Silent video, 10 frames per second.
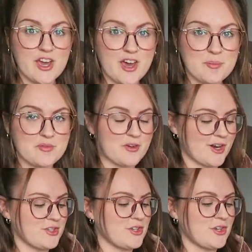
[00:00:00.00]
up for
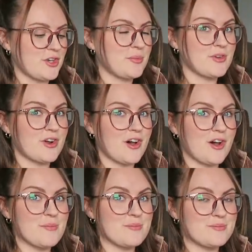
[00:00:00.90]
a new
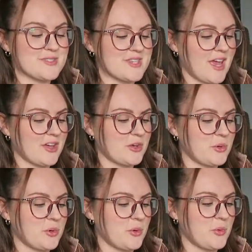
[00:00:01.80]
prompt and
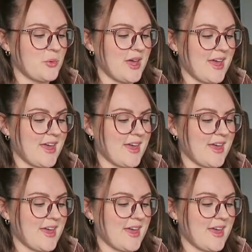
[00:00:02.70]
go with